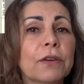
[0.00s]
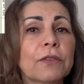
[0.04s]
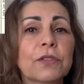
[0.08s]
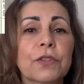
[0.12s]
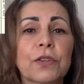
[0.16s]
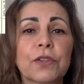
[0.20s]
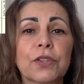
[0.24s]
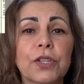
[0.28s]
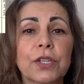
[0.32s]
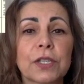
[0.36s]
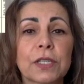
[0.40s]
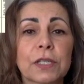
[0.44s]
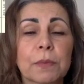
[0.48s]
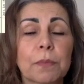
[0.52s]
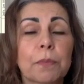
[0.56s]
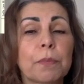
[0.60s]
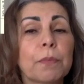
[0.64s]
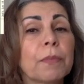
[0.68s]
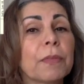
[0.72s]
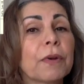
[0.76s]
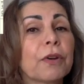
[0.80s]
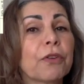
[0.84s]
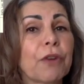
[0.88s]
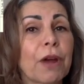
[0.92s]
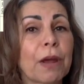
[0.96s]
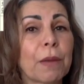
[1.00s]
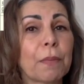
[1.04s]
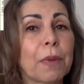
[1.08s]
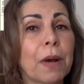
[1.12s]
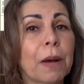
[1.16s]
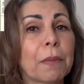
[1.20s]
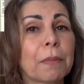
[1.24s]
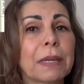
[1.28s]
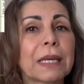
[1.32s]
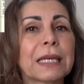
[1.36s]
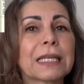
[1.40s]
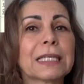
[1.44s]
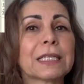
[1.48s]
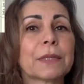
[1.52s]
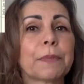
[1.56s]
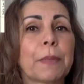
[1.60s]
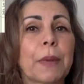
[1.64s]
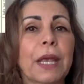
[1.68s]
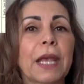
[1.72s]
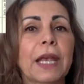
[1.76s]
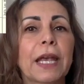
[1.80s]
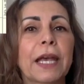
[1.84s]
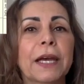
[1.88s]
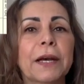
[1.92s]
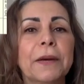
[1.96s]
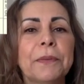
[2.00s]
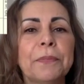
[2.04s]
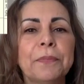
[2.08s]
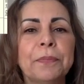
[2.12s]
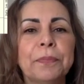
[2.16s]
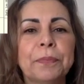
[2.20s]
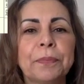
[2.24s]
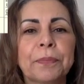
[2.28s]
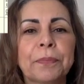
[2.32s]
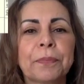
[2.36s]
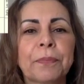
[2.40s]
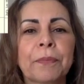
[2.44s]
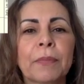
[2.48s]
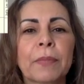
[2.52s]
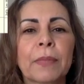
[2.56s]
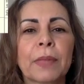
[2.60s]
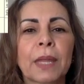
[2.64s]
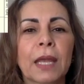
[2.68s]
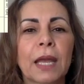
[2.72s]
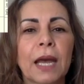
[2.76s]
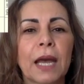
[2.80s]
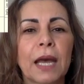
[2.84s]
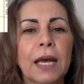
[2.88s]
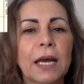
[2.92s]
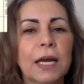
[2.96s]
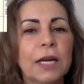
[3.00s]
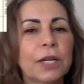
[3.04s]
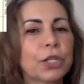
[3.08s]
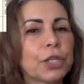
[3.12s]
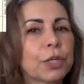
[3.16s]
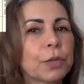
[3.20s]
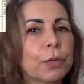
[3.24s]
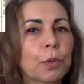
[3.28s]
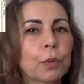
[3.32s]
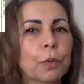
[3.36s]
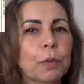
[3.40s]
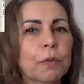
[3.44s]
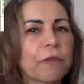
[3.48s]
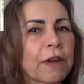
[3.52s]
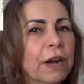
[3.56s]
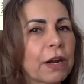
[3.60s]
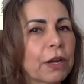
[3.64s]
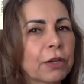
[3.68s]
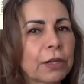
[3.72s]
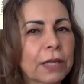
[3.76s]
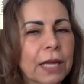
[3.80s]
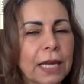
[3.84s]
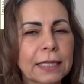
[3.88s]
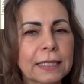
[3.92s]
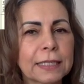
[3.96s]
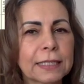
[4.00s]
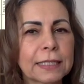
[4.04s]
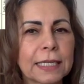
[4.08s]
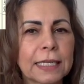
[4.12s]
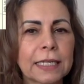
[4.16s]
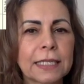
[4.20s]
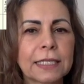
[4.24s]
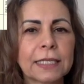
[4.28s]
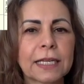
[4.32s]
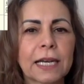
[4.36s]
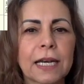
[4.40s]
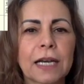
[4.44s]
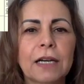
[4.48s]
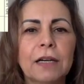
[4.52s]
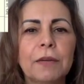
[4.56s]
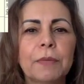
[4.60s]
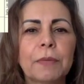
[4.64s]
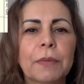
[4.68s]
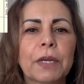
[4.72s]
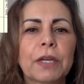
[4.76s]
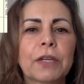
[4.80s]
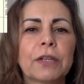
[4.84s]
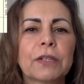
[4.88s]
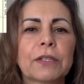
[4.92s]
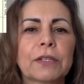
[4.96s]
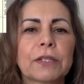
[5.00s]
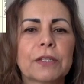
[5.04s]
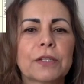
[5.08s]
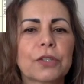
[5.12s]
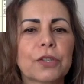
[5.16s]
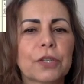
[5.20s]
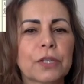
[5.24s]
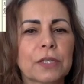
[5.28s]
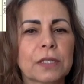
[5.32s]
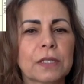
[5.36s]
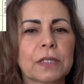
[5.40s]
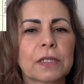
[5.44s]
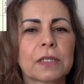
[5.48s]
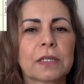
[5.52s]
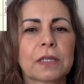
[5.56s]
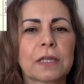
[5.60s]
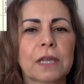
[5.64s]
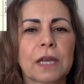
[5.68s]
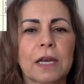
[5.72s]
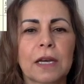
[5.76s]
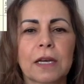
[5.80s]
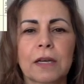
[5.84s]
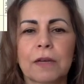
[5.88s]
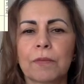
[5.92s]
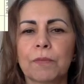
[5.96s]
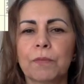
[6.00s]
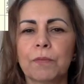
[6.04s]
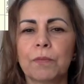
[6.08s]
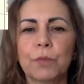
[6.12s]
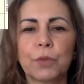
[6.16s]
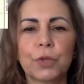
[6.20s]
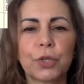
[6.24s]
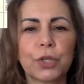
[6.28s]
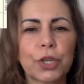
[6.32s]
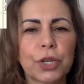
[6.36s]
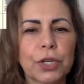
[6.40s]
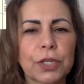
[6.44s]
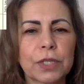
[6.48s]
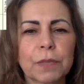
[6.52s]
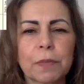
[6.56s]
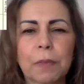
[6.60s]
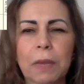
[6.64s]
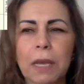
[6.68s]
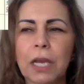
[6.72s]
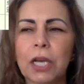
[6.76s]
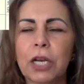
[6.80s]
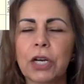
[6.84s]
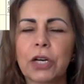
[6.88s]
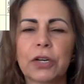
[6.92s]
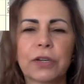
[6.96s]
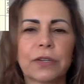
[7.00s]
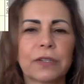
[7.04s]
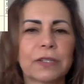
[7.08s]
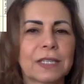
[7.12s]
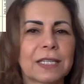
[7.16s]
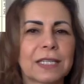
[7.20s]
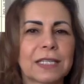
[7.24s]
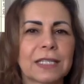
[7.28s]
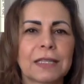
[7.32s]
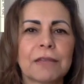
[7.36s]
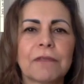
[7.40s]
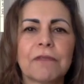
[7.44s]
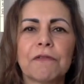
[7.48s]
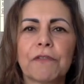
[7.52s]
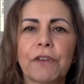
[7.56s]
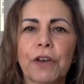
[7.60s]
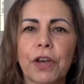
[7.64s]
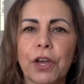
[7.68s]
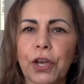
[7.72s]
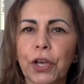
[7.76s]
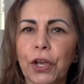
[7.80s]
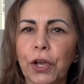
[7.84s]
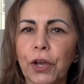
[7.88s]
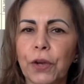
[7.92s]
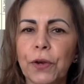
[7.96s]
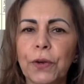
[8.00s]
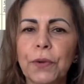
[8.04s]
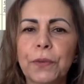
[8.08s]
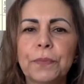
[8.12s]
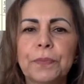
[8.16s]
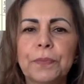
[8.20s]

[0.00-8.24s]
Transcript: So she's a great public speaker. She will be very good at detail because just because it's in Virgo.